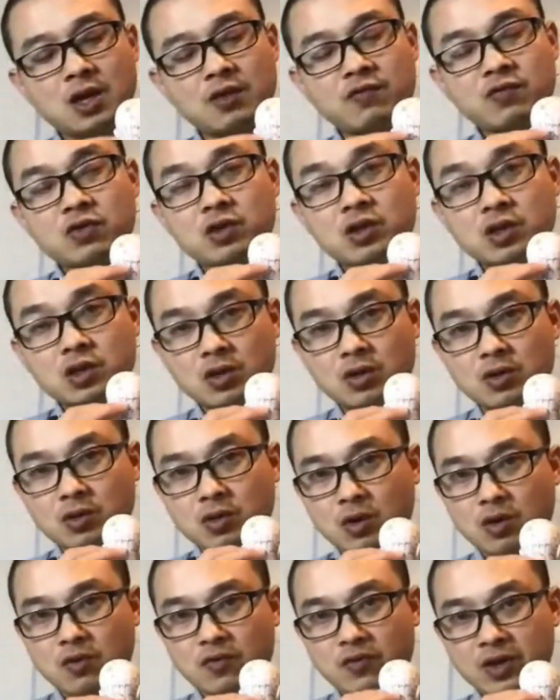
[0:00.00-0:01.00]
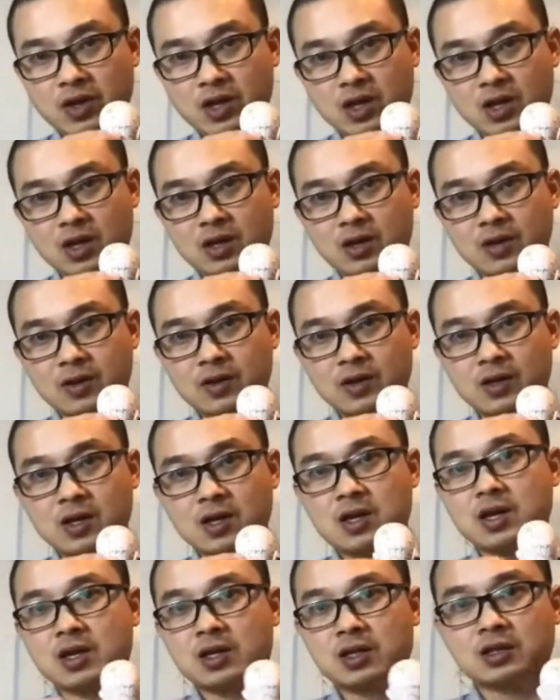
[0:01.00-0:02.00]
we needle over here,
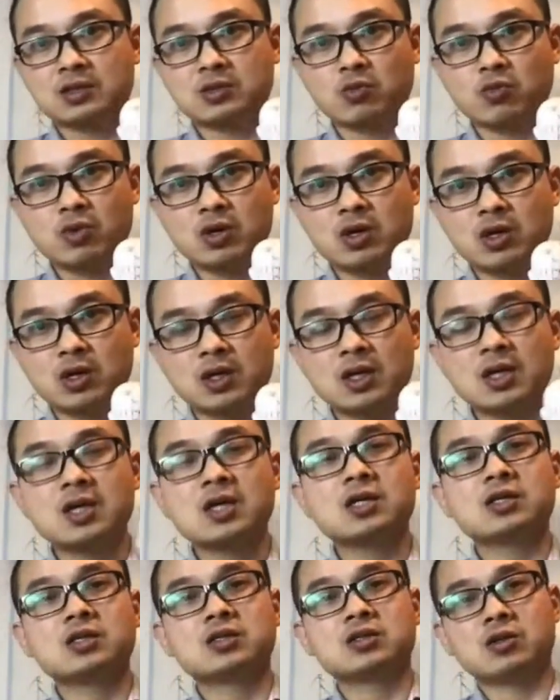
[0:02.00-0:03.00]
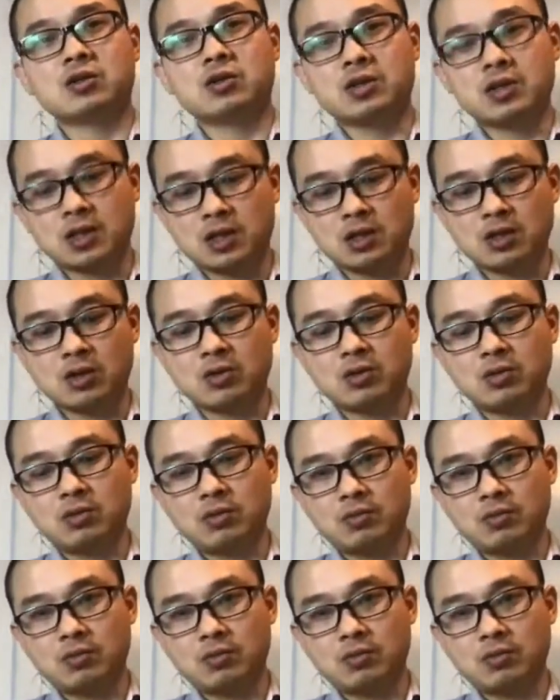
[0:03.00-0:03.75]
it doesn't work. So needle